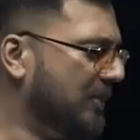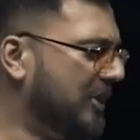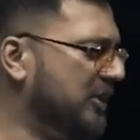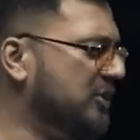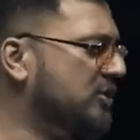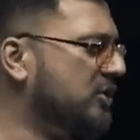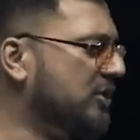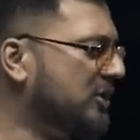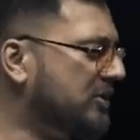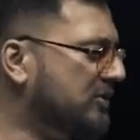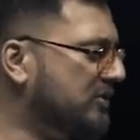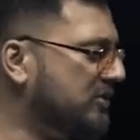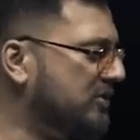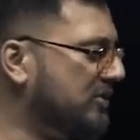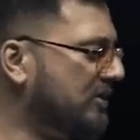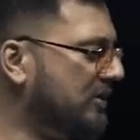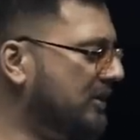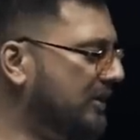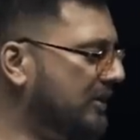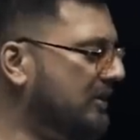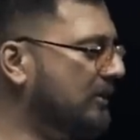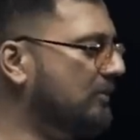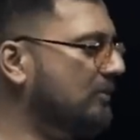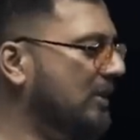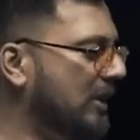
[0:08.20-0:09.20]
Patience,
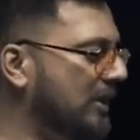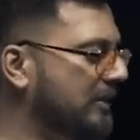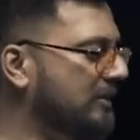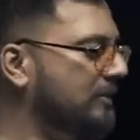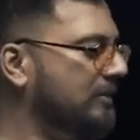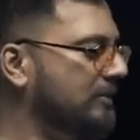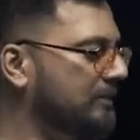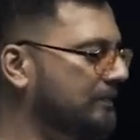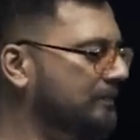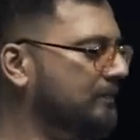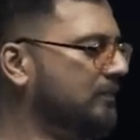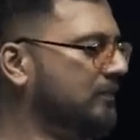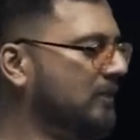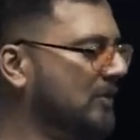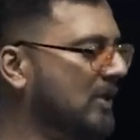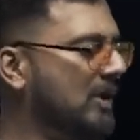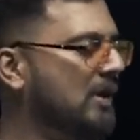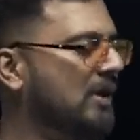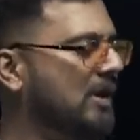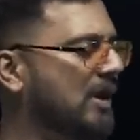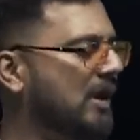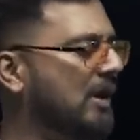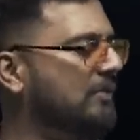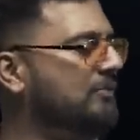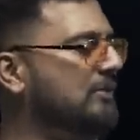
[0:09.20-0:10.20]
little one.
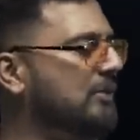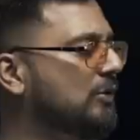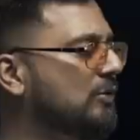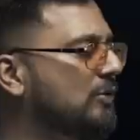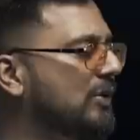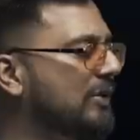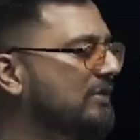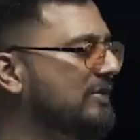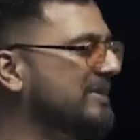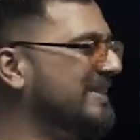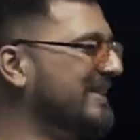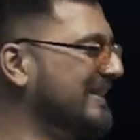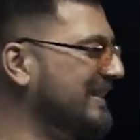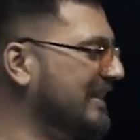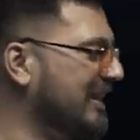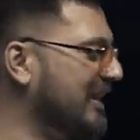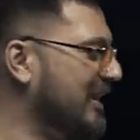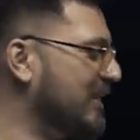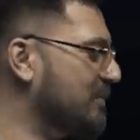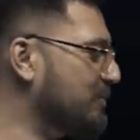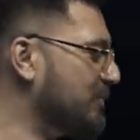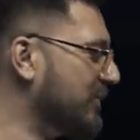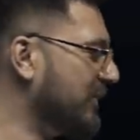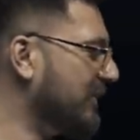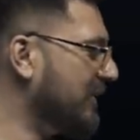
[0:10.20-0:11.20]
Have you yeah. ever seen an
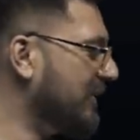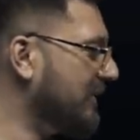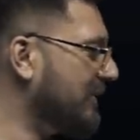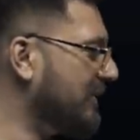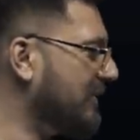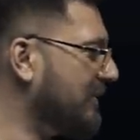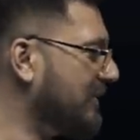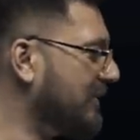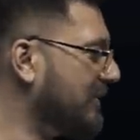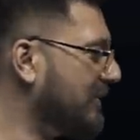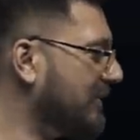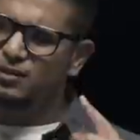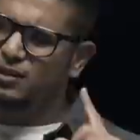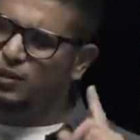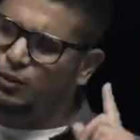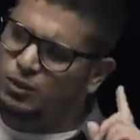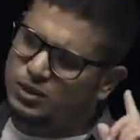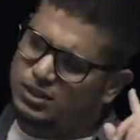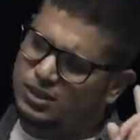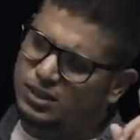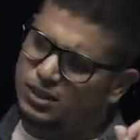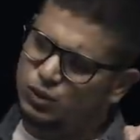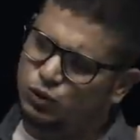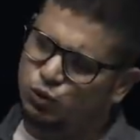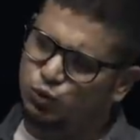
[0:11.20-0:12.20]
emperor? There
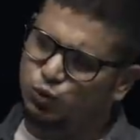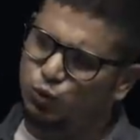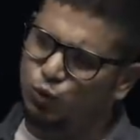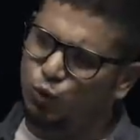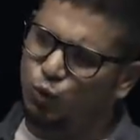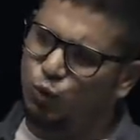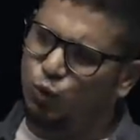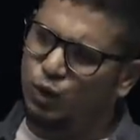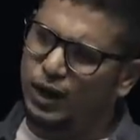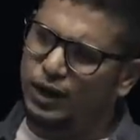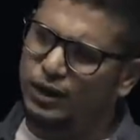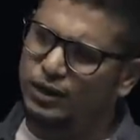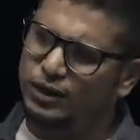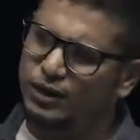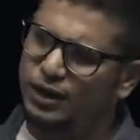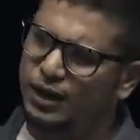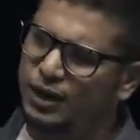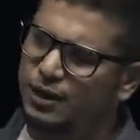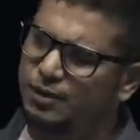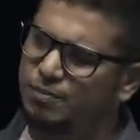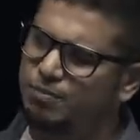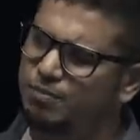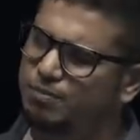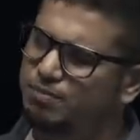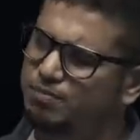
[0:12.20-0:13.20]
was this one
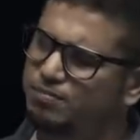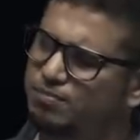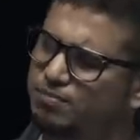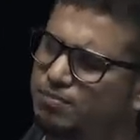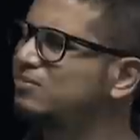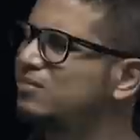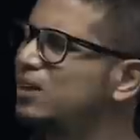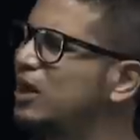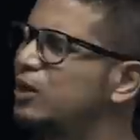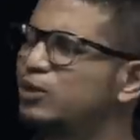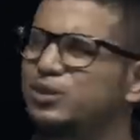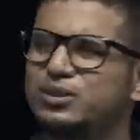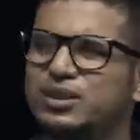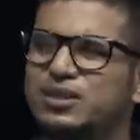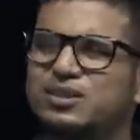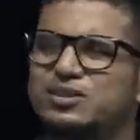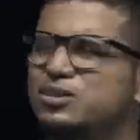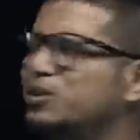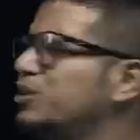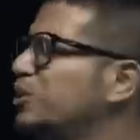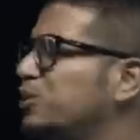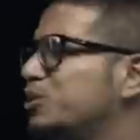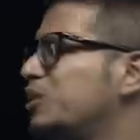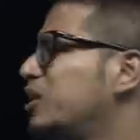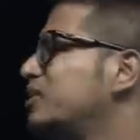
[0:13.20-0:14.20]
time, I don't think
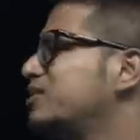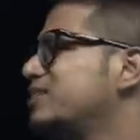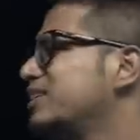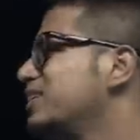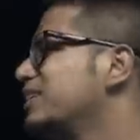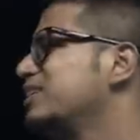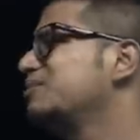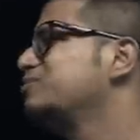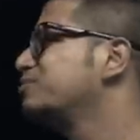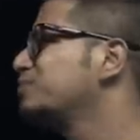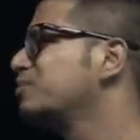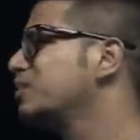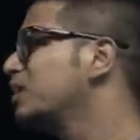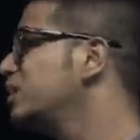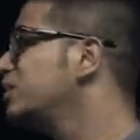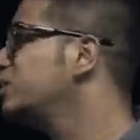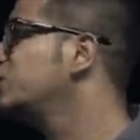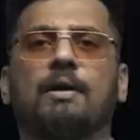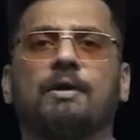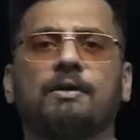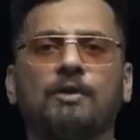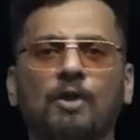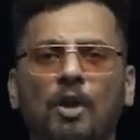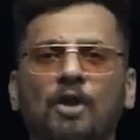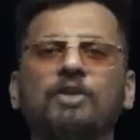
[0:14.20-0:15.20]
so, no, not really.
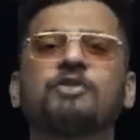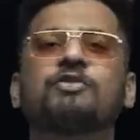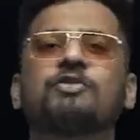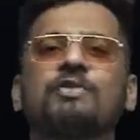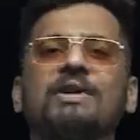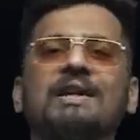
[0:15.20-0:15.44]
You? Not